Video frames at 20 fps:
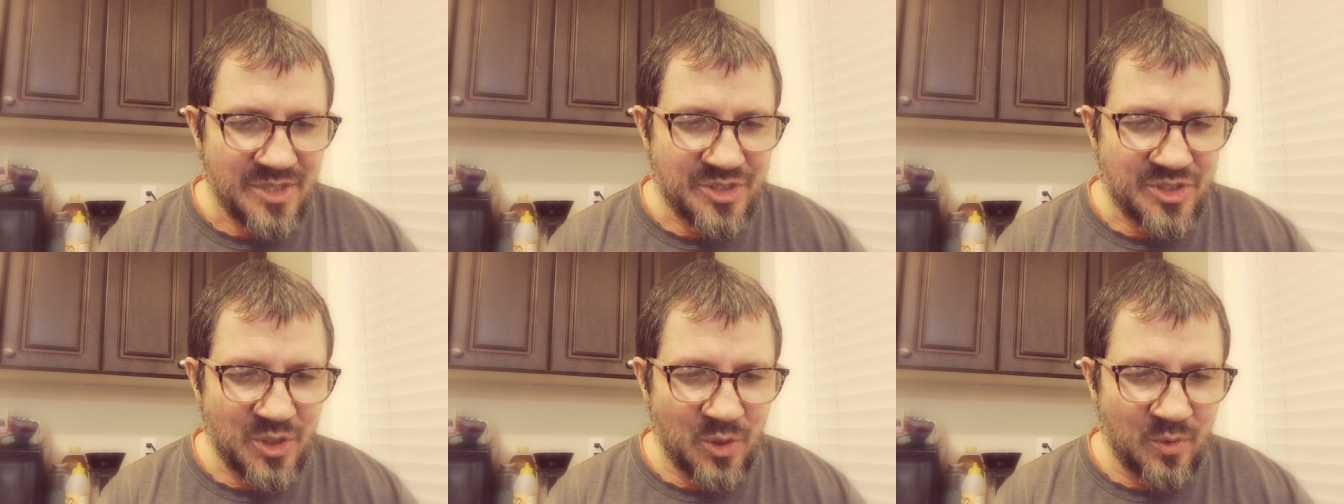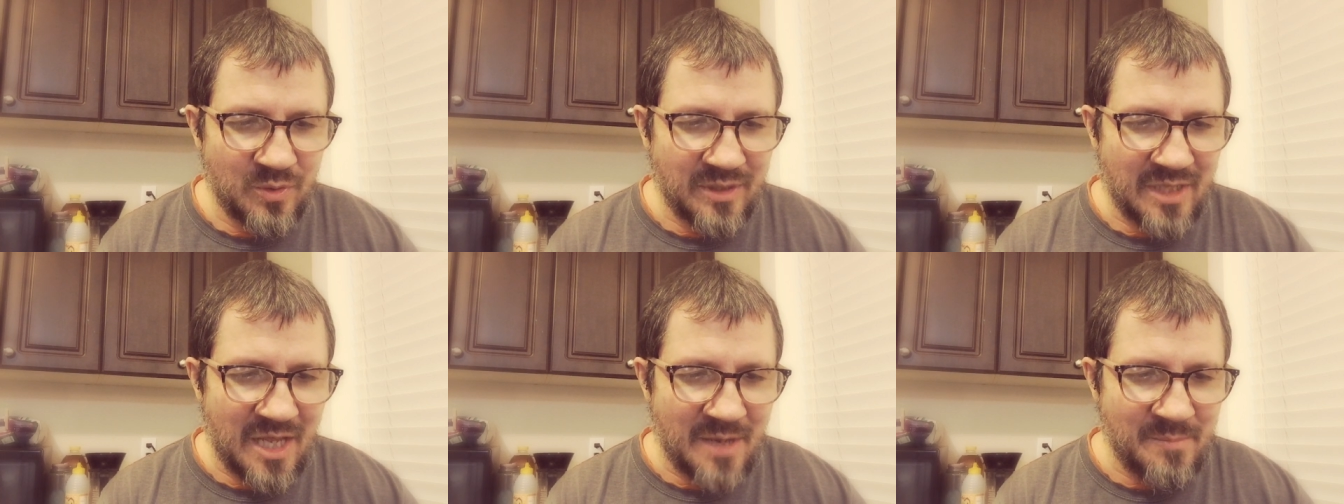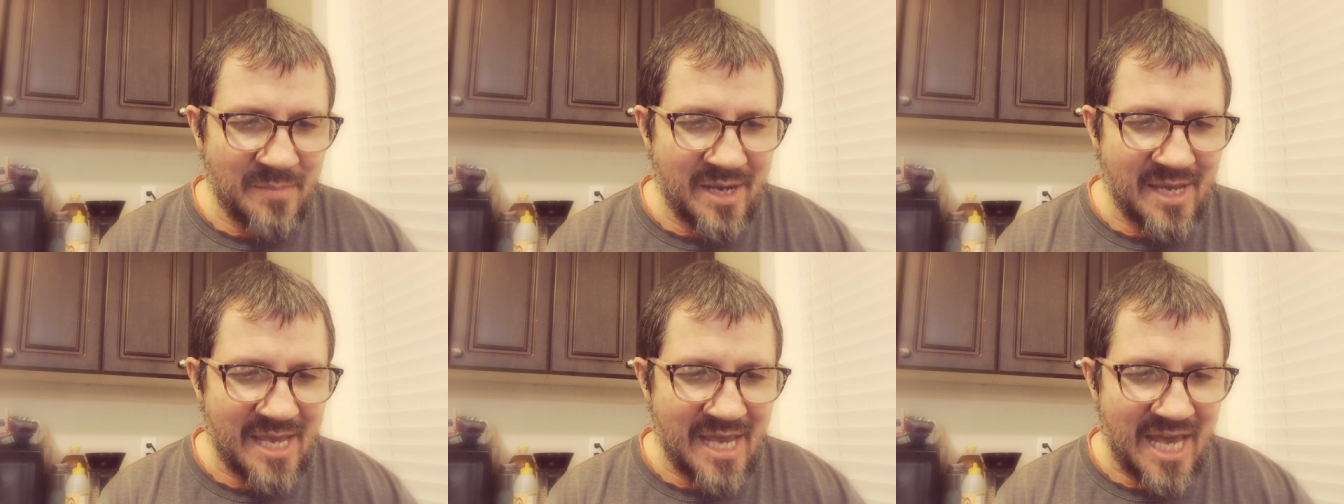Don't
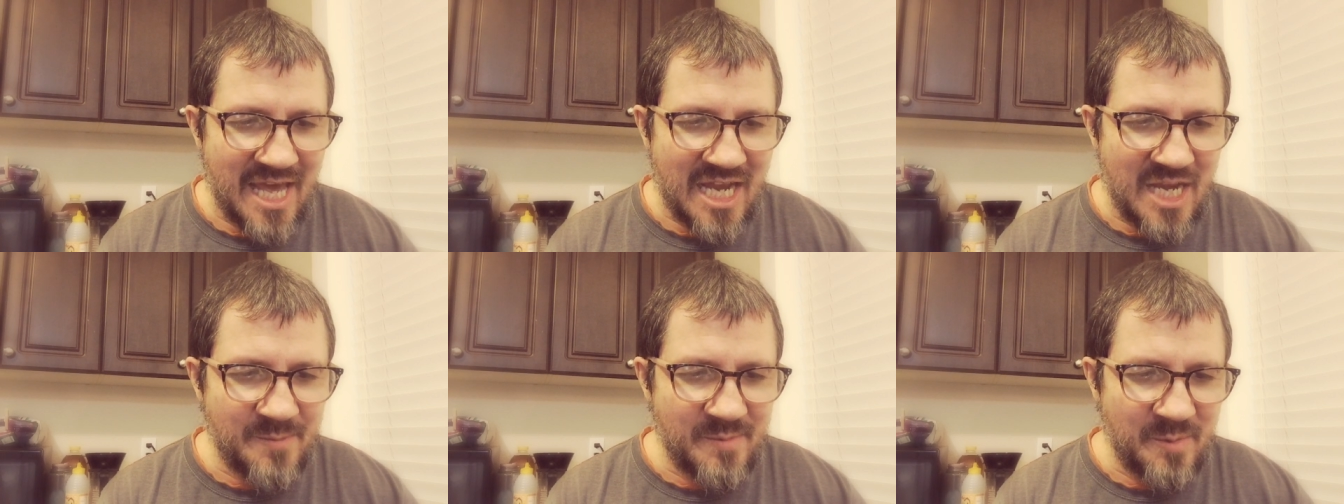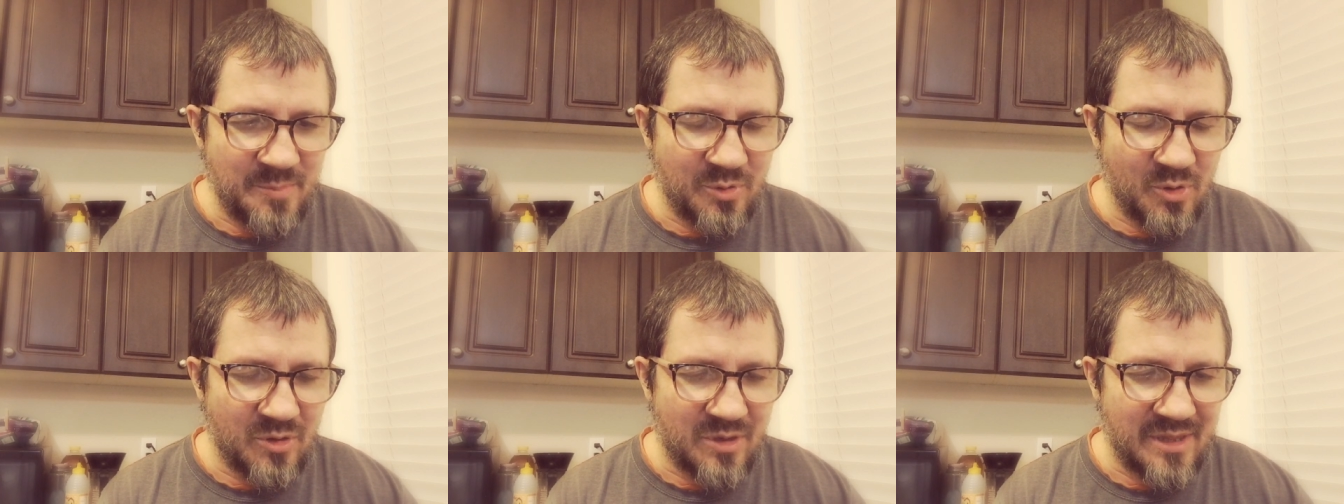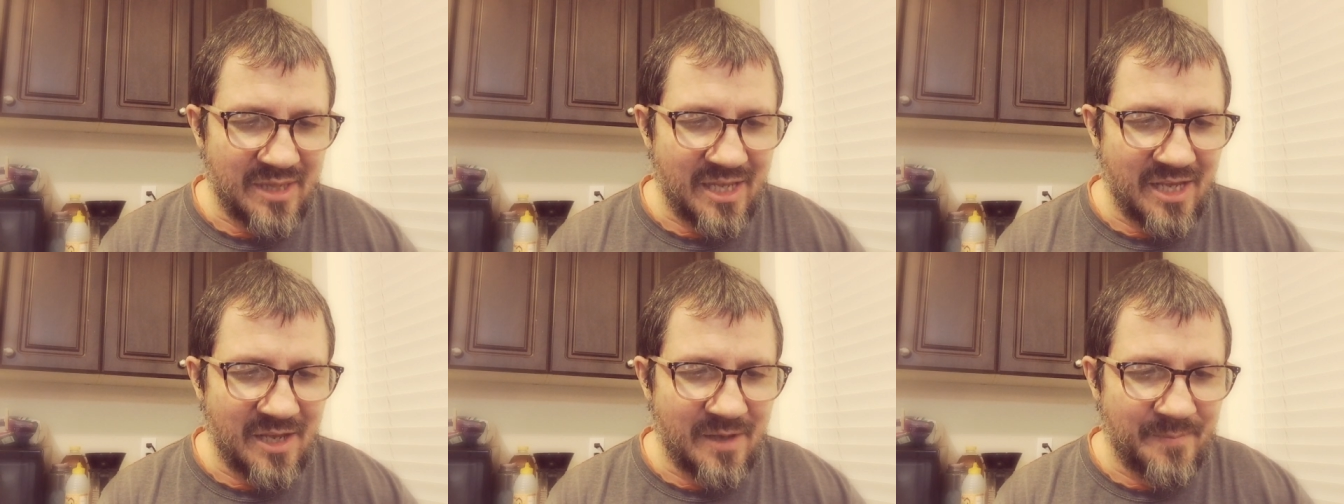let my enemy
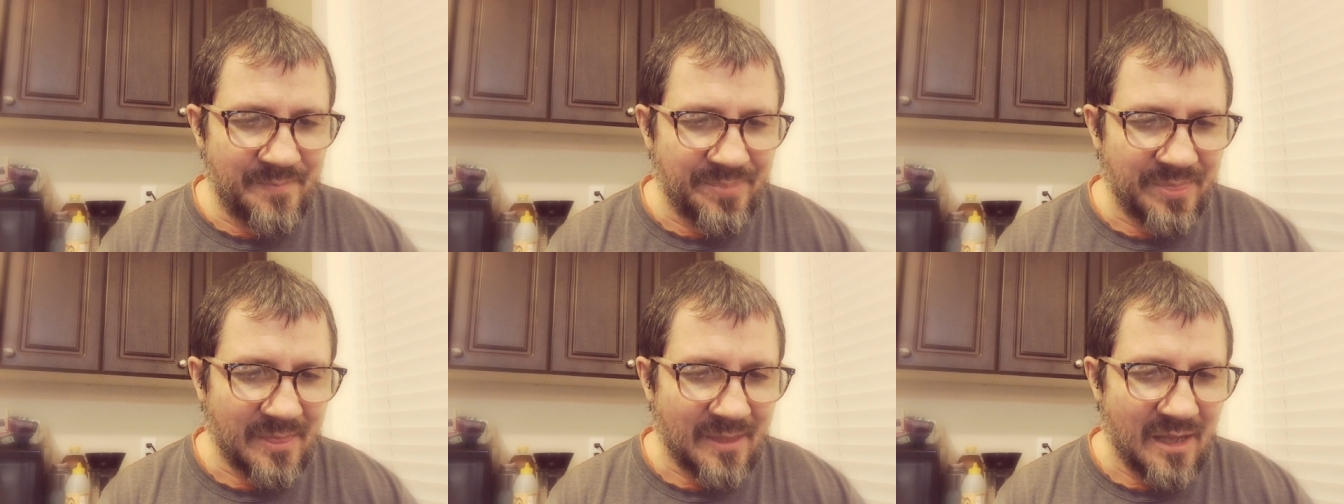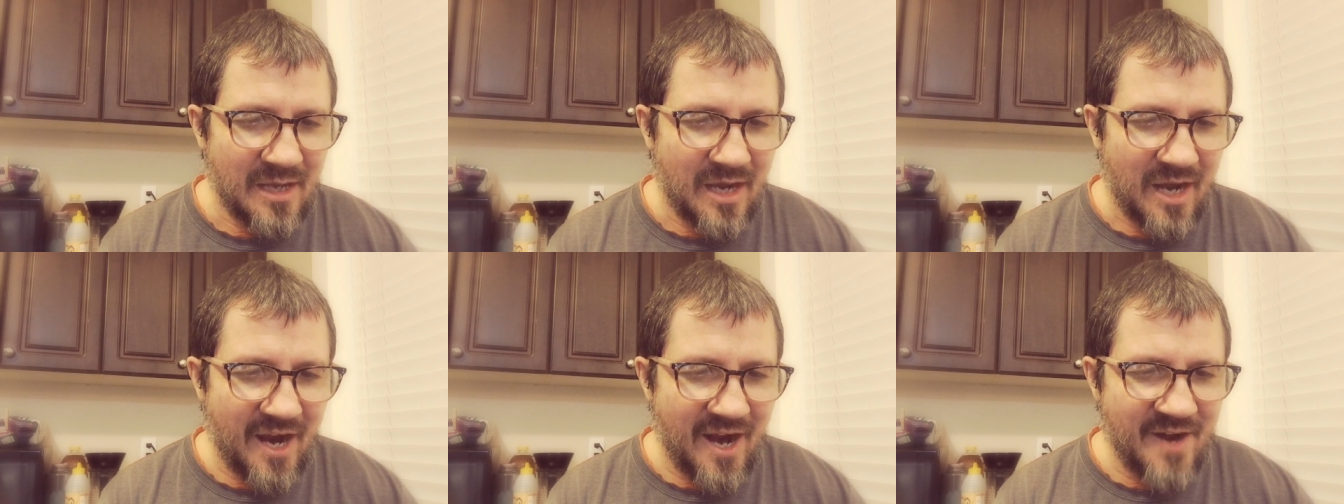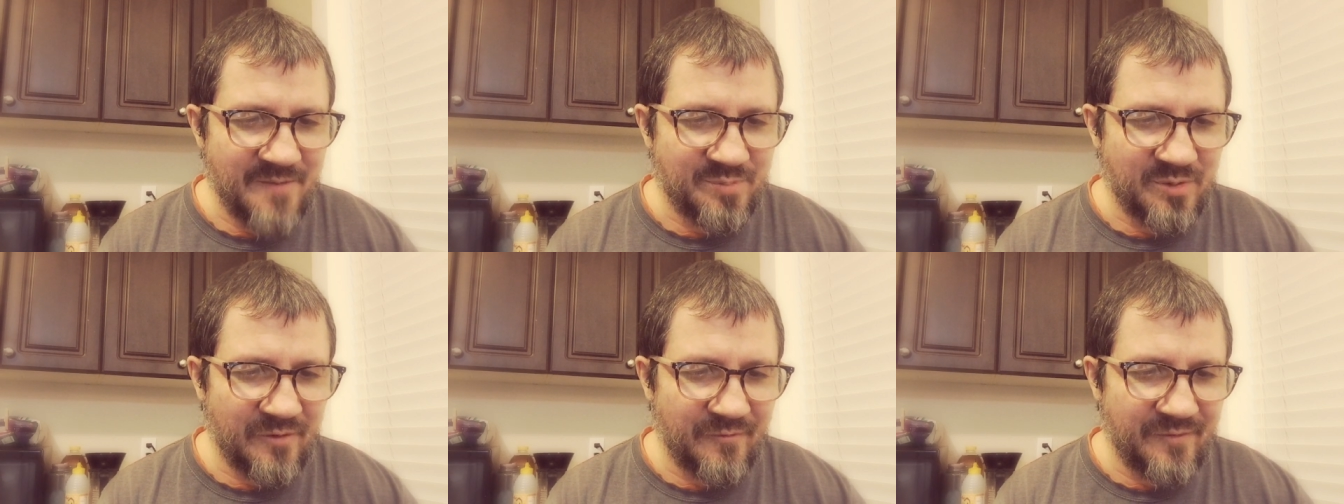proclaim,
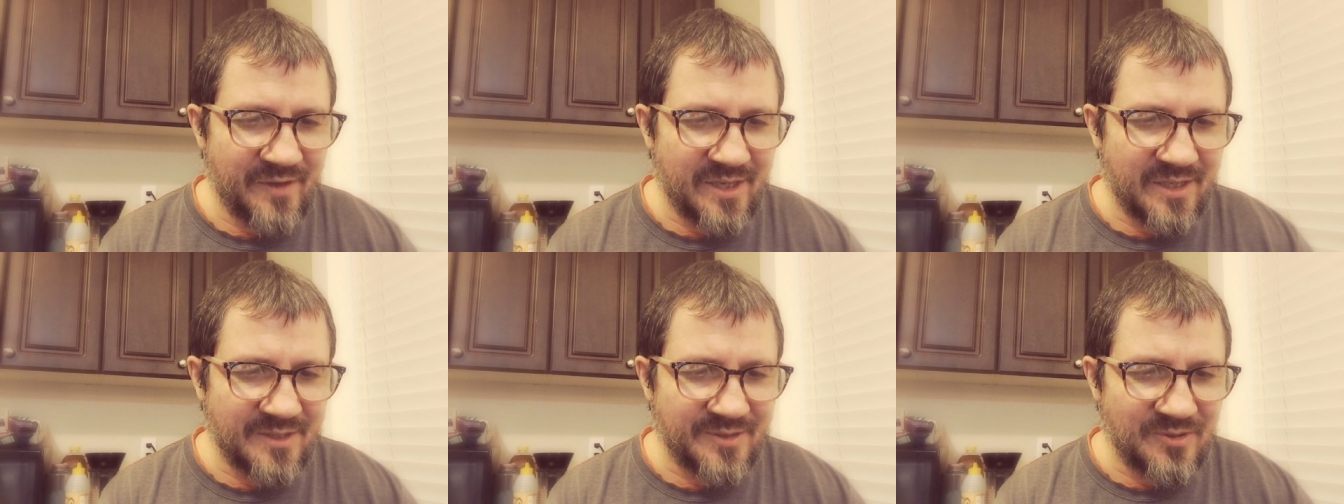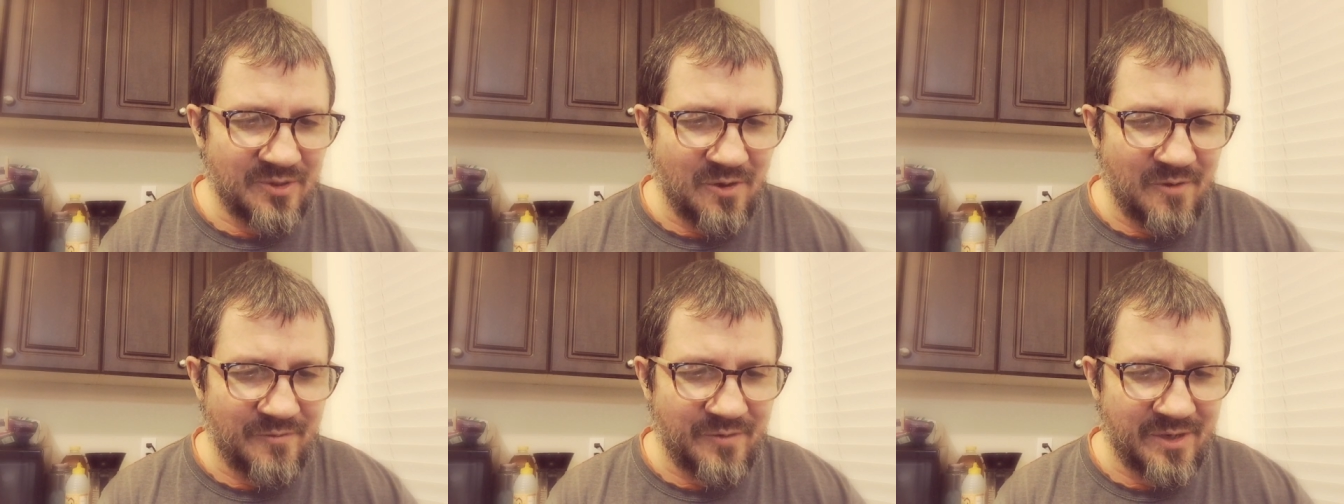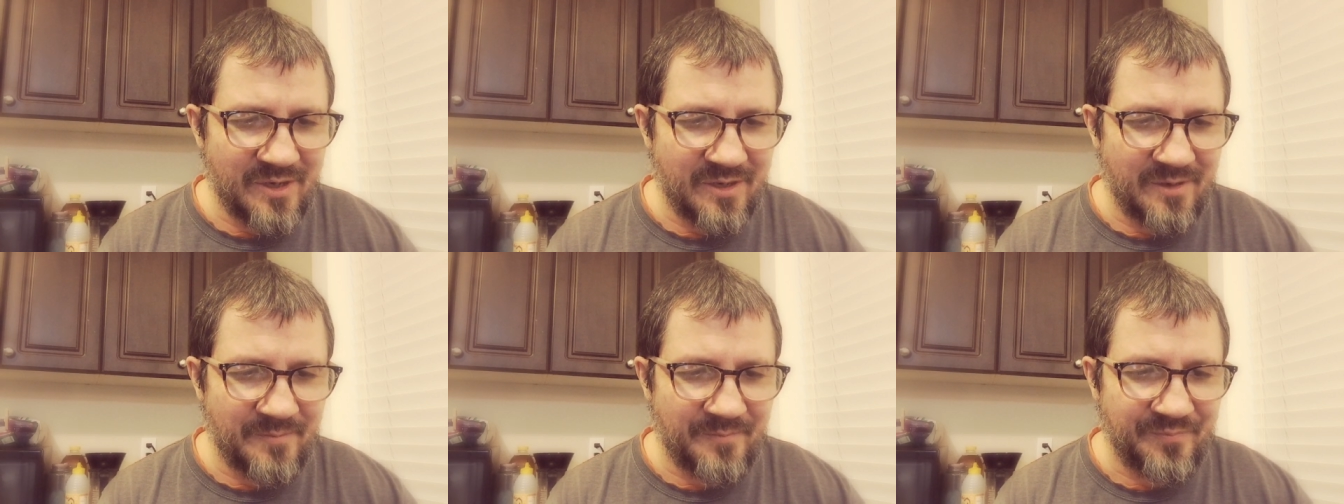I prevailed
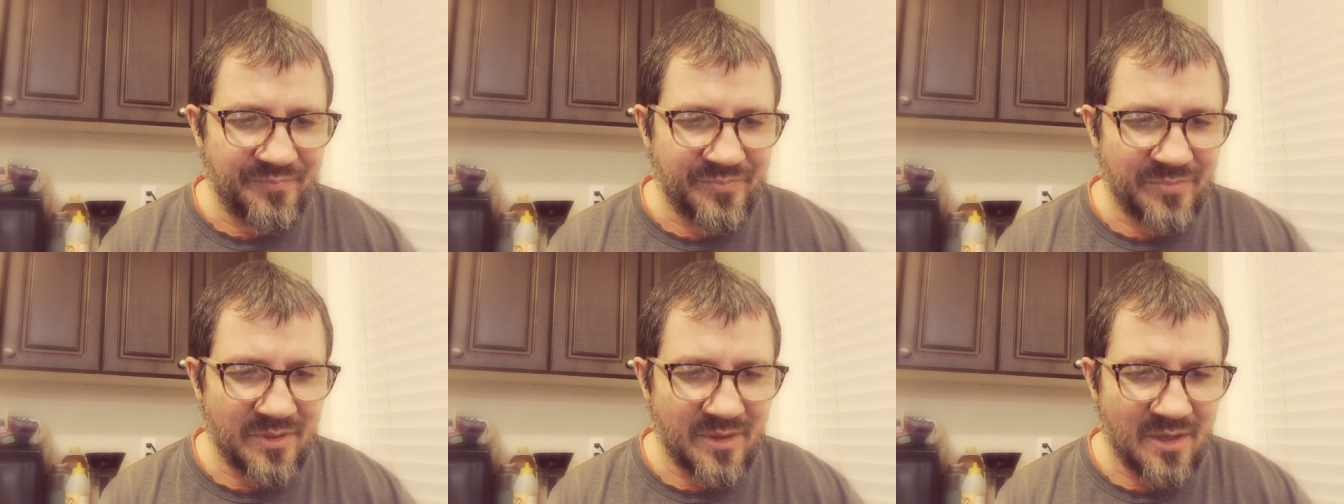over him.